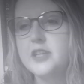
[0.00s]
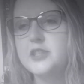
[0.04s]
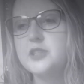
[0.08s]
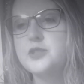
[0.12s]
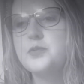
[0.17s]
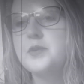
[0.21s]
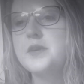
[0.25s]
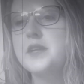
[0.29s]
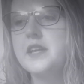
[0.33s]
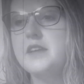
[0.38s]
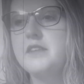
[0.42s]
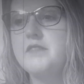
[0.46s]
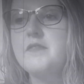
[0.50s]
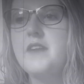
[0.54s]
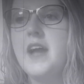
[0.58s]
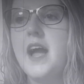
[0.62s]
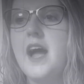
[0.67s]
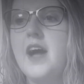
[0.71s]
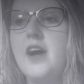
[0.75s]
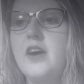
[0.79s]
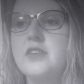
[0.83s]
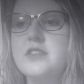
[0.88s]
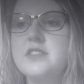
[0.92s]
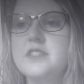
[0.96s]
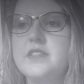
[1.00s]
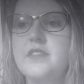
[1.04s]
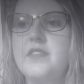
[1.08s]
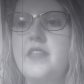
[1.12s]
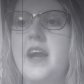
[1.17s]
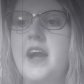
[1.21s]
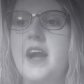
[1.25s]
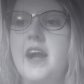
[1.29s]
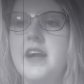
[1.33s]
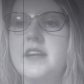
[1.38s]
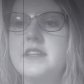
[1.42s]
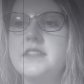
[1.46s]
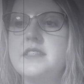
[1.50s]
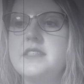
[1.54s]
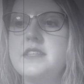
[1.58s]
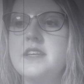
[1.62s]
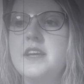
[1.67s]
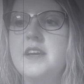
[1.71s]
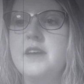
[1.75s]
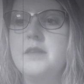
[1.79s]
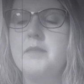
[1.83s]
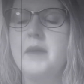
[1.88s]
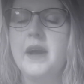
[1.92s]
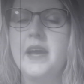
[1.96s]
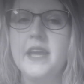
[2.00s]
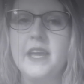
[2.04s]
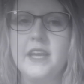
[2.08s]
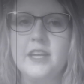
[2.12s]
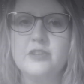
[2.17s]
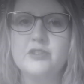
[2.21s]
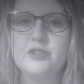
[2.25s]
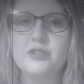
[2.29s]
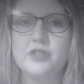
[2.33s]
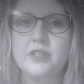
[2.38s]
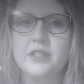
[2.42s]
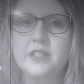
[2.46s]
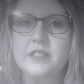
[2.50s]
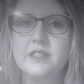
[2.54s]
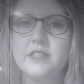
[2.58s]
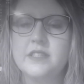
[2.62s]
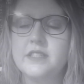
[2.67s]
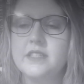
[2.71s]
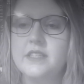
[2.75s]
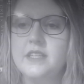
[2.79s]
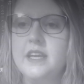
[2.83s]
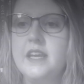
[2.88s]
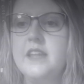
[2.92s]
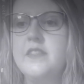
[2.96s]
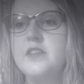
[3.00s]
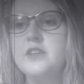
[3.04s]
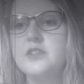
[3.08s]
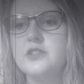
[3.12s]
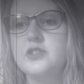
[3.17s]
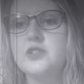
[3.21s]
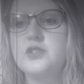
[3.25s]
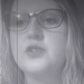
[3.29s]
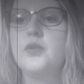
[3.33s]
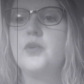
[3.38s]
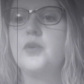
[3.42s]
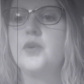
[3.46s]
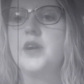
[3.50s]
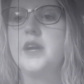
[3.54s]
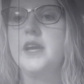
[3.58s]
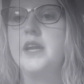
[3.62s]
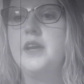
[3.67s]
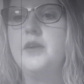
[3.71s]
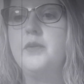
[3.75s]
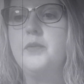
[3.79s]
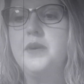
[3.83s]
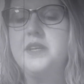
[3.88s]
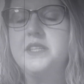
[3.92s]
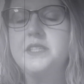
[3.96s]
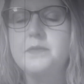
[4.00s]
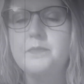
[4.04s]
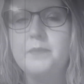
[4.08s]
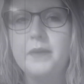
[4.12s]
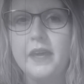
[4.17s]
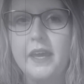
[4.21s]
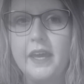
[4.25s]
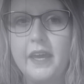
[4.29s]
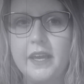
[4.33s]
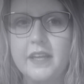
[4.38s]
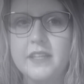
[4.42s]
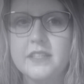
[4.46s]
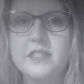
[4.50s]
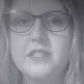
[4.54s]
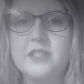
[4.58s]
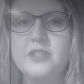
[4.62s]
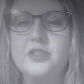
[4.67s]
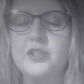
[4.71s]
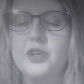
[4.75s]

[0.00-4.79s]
I just really found that my interest in the story was piqued